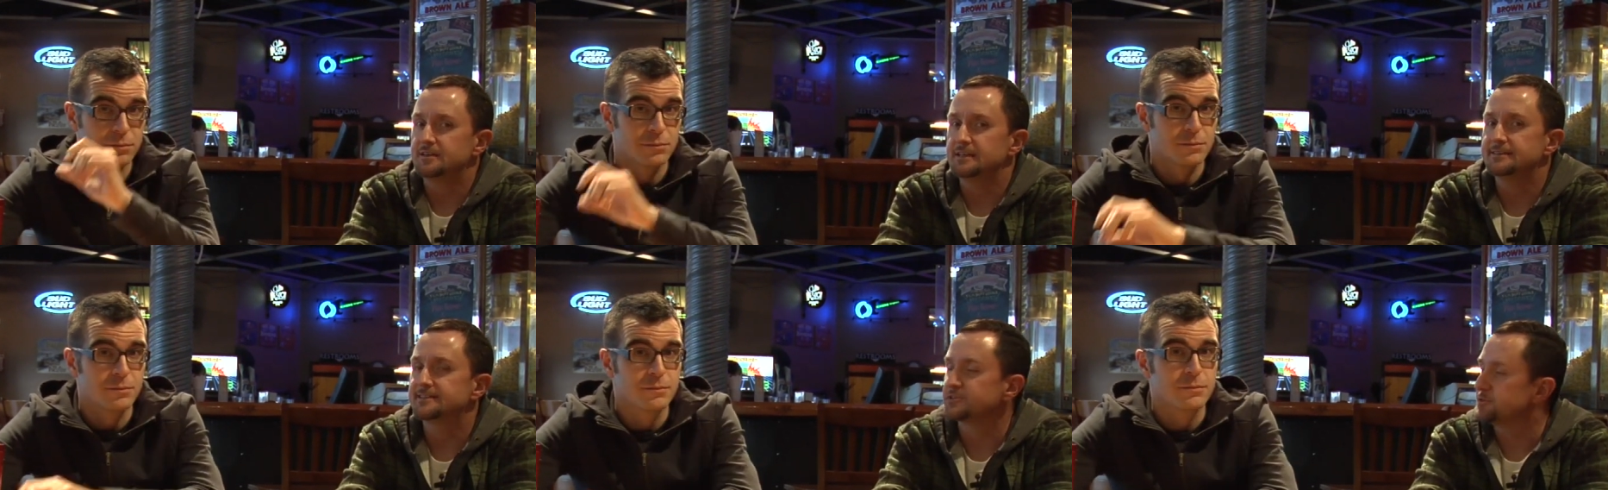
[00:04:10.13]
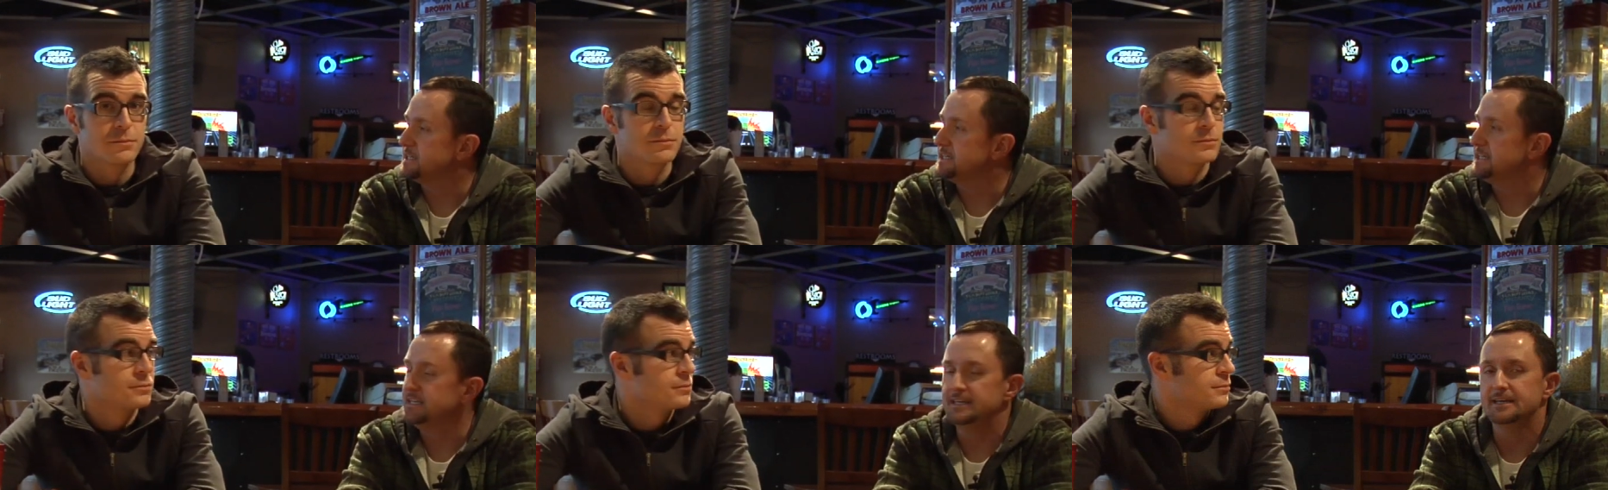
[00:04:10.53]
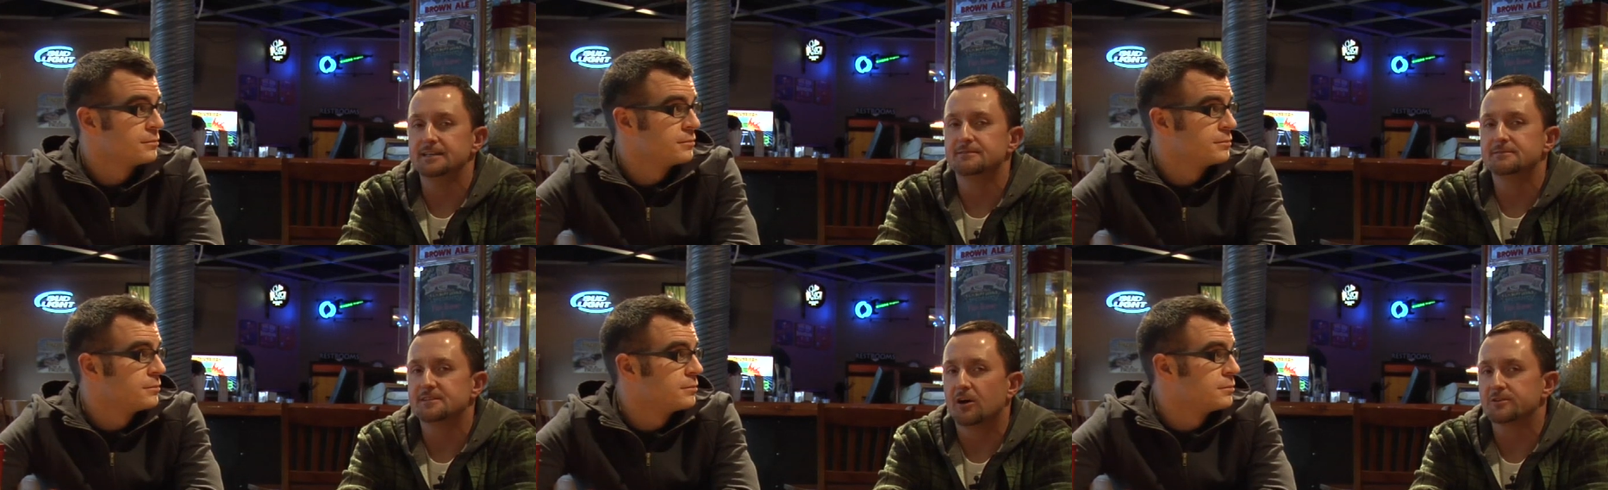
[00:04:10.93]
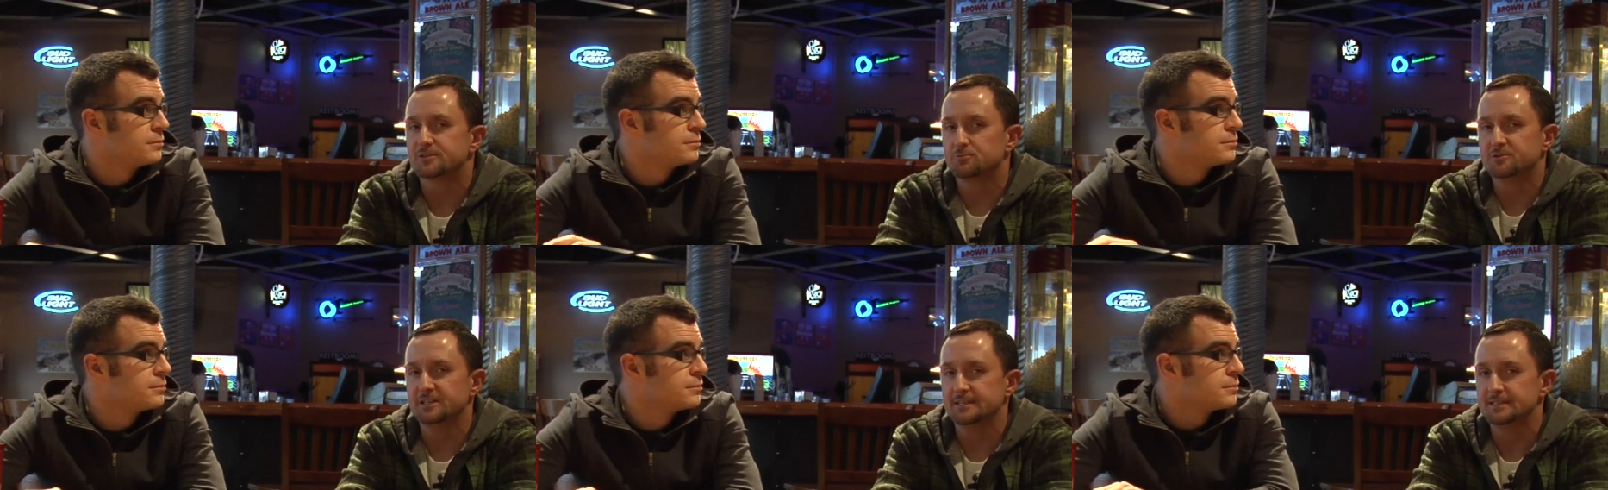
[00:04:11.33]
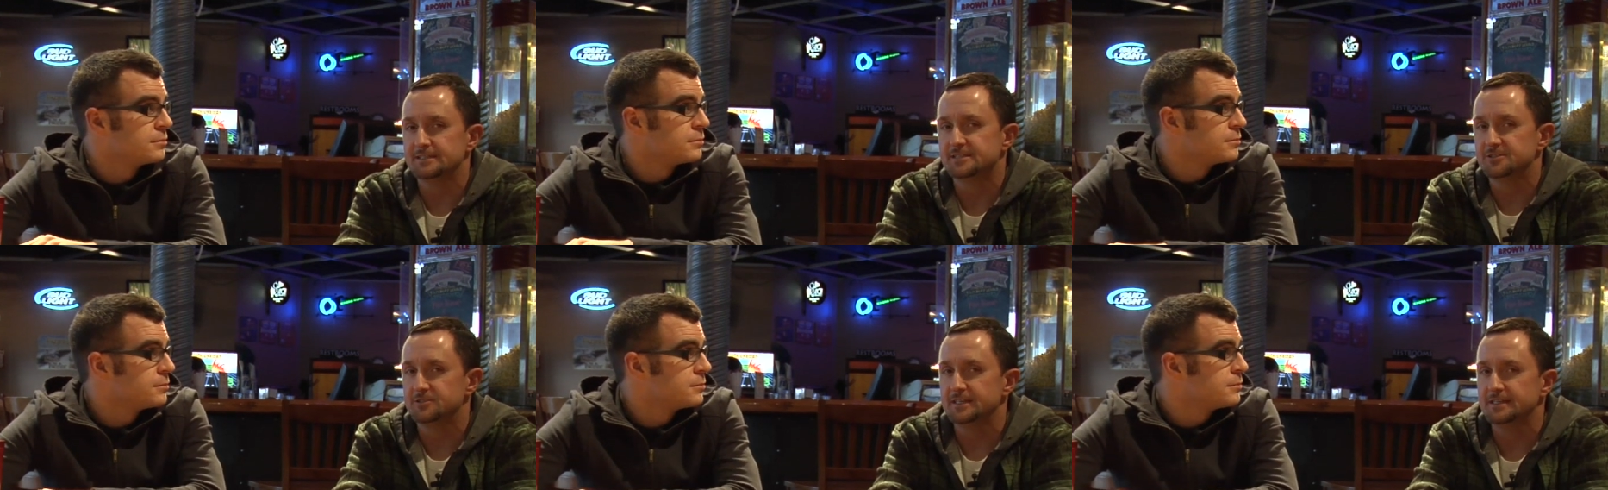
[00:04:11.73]
Speaker 1: in 3D, it's also playing in
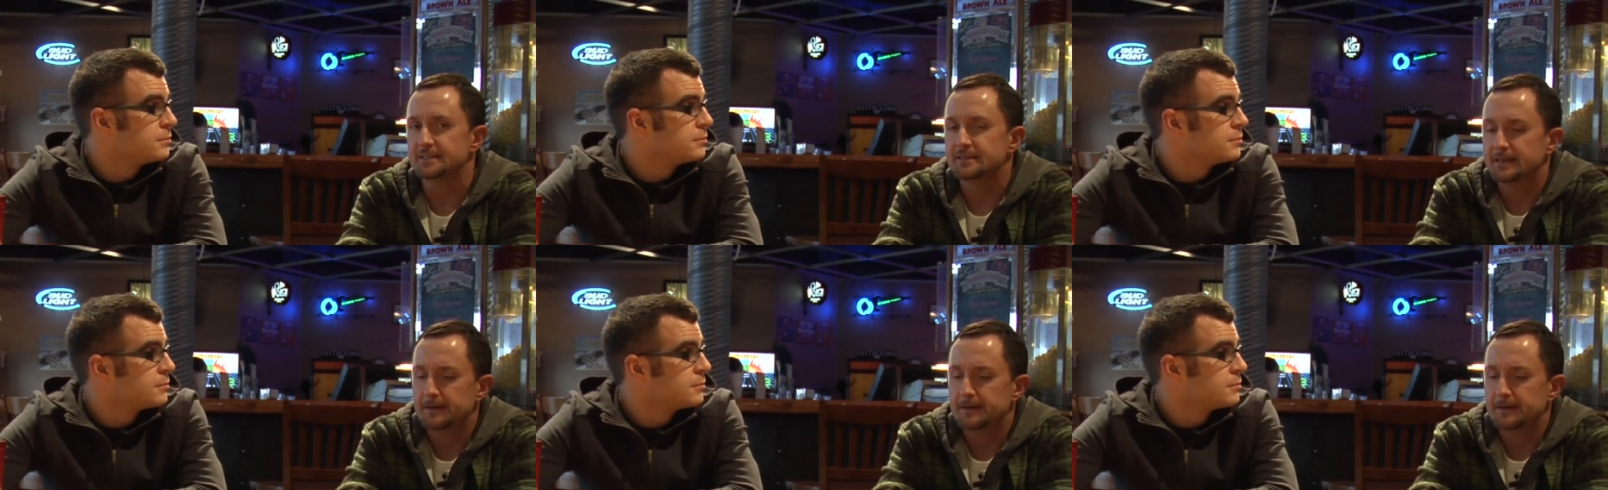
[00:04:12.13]
2D.